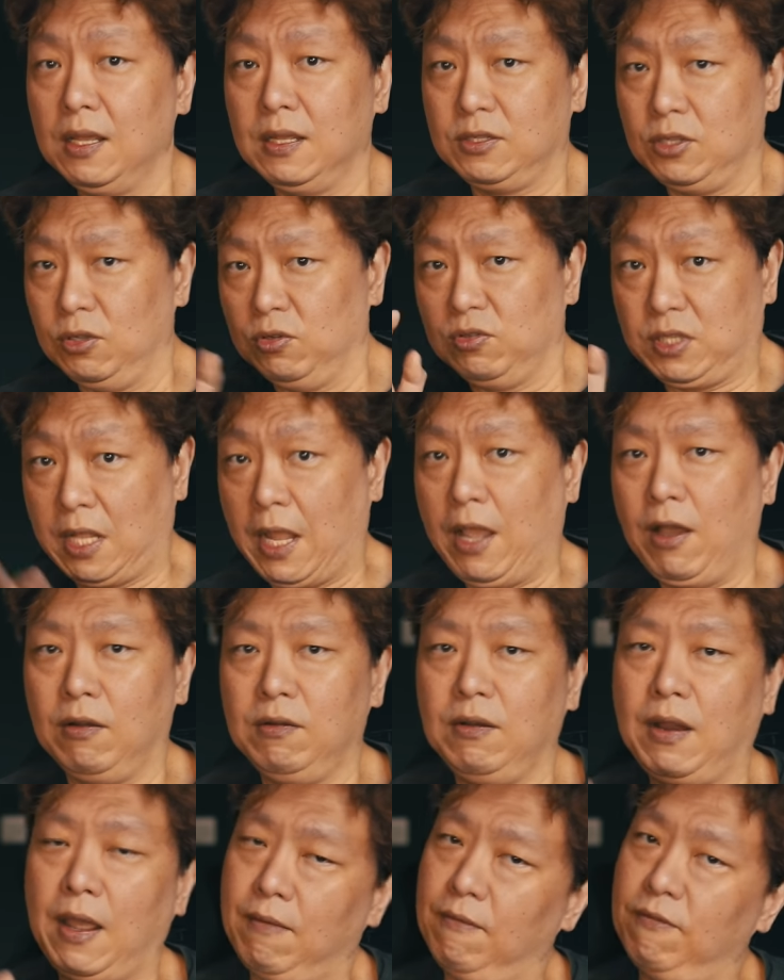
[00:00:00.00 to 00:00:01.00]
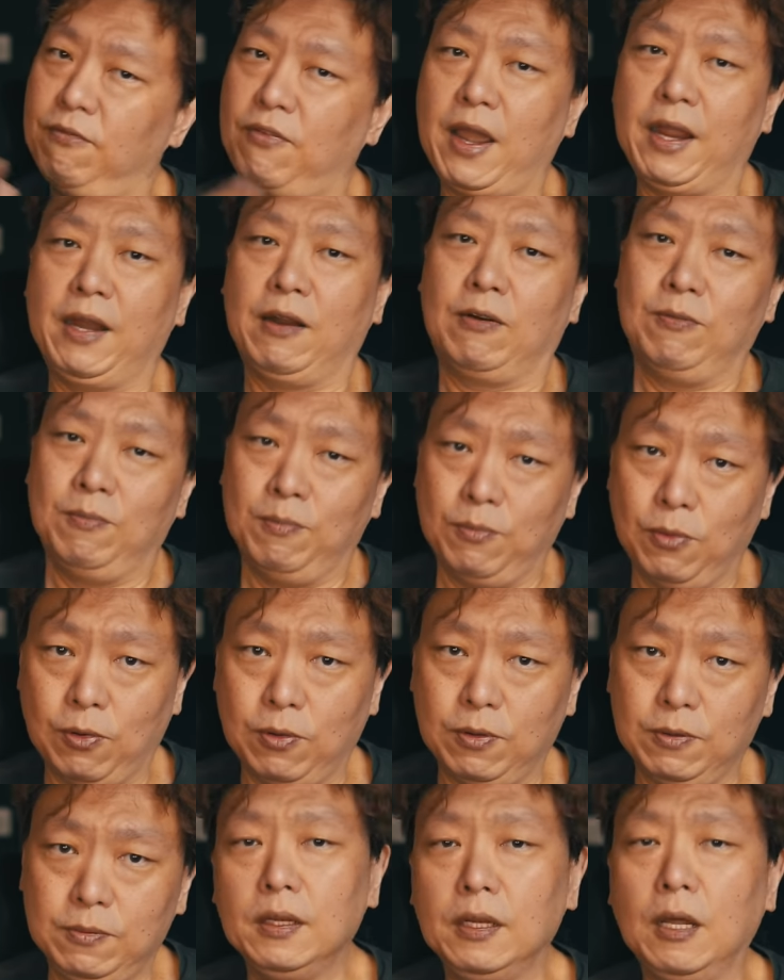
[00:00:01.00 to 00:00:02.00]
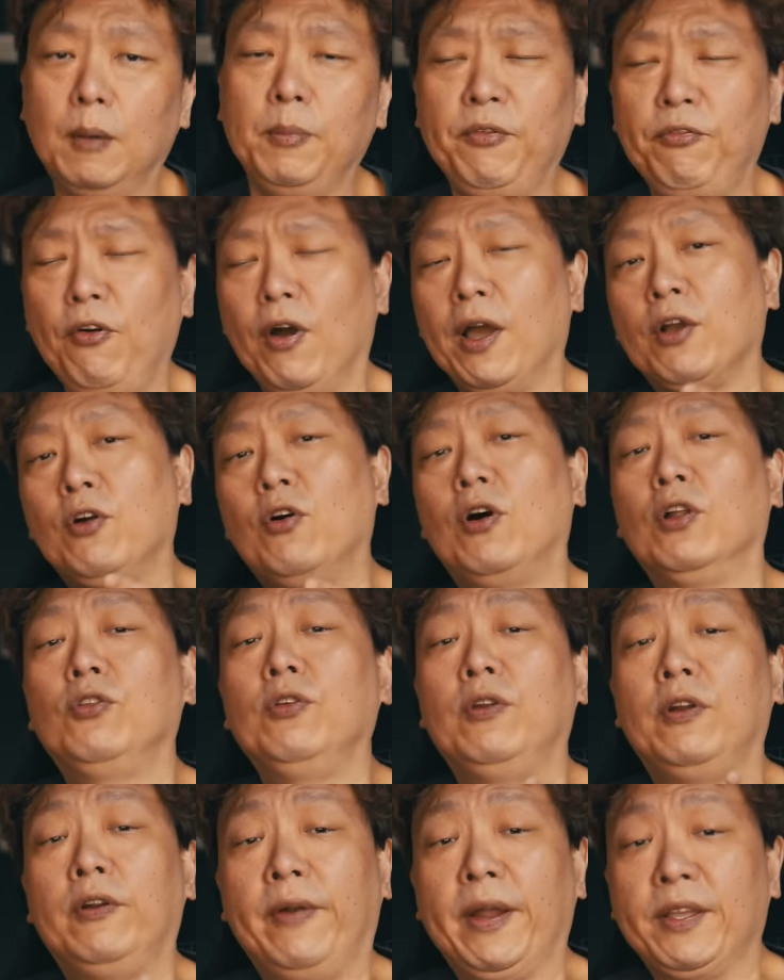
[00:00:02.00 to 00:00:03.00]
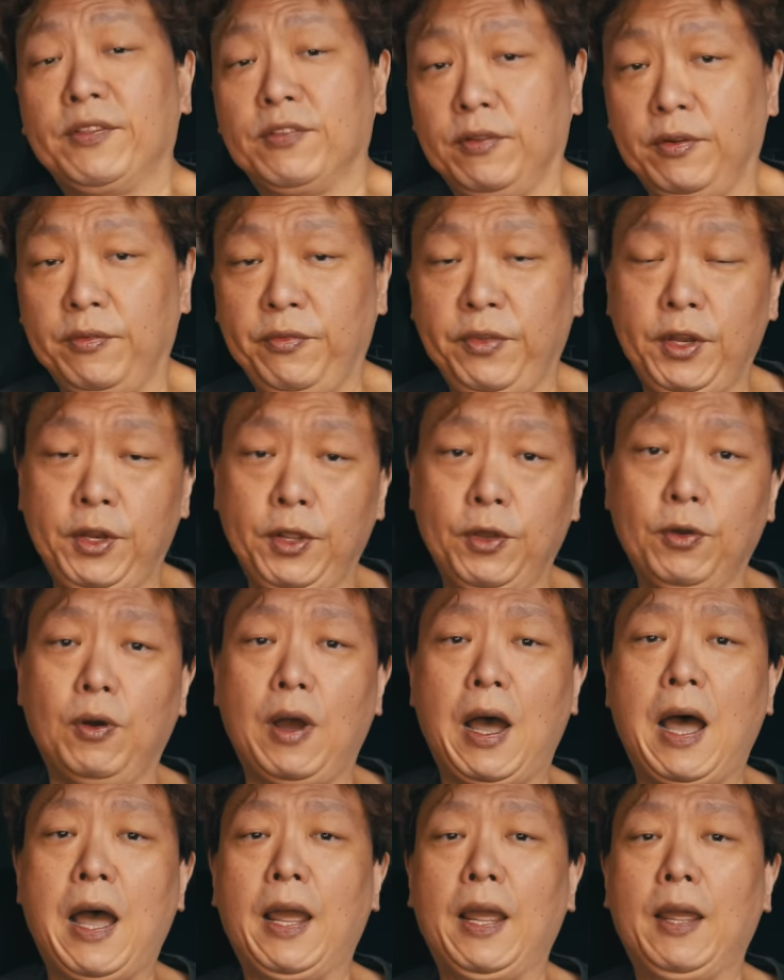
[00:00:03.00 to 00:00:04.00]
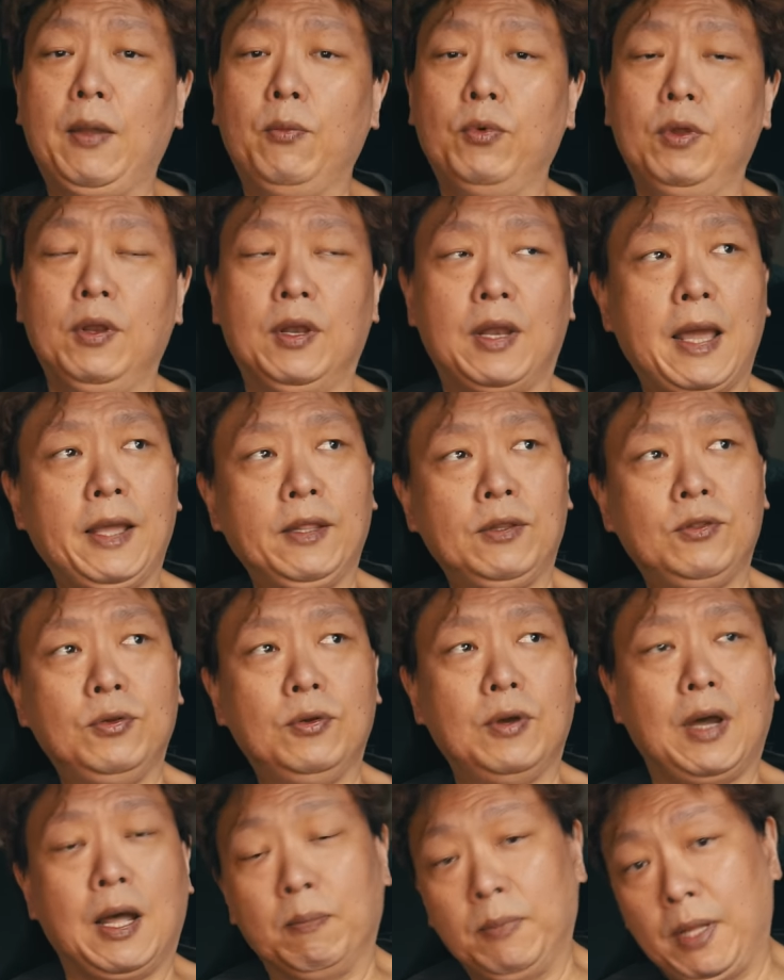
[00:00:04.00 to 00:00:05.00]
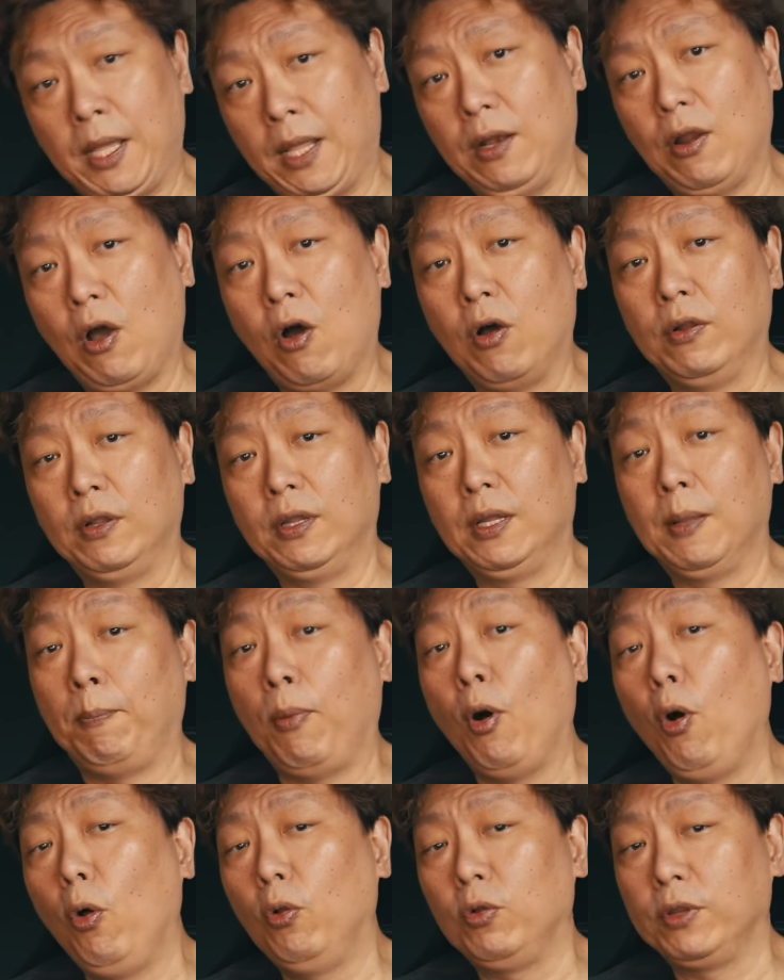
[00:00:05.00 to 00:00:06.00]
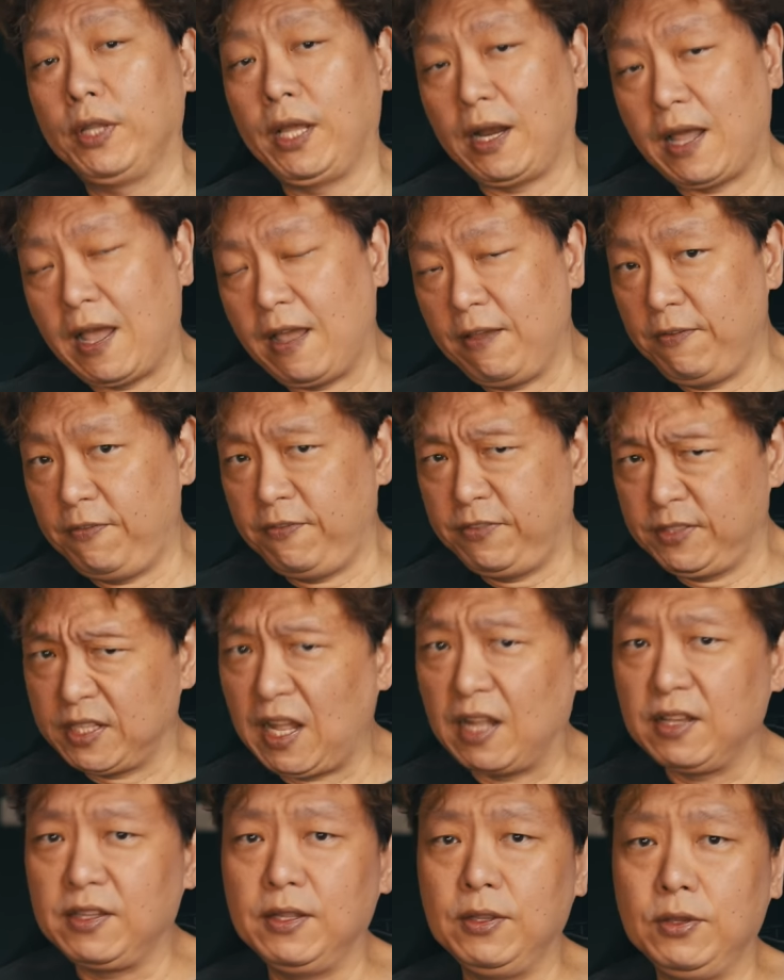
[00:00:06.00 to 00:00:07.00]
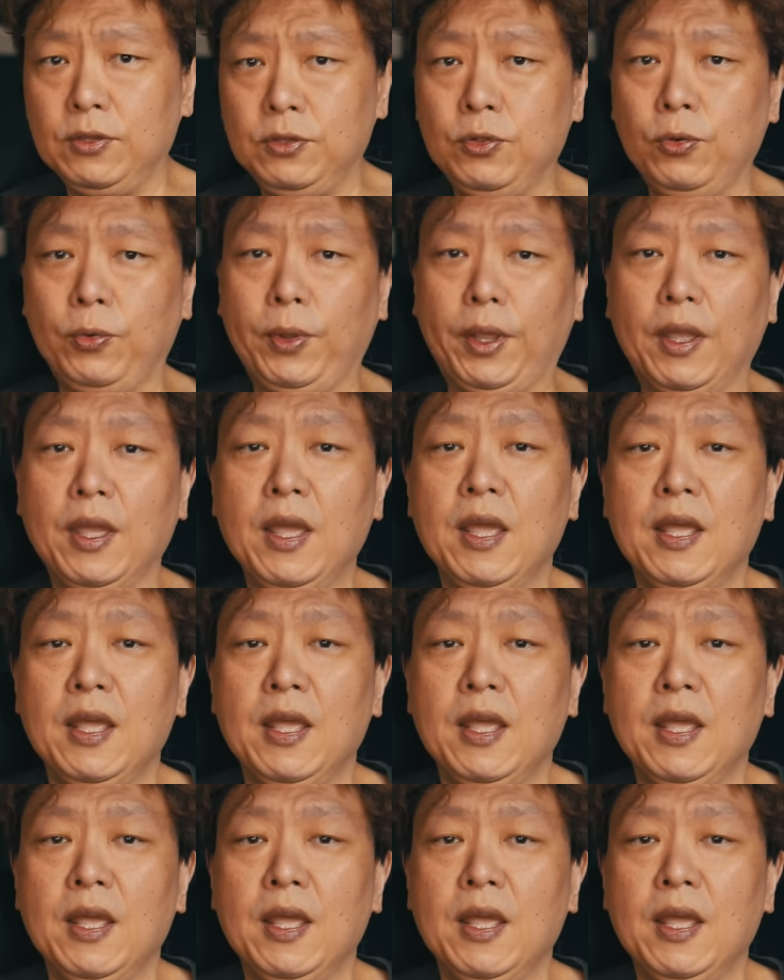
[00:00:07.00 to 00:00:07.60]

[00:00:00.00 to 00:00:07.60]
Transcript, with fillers: So stay on and find out more. Now, before I go on to the rest of the video, I would like to update on the poll that I've started doing.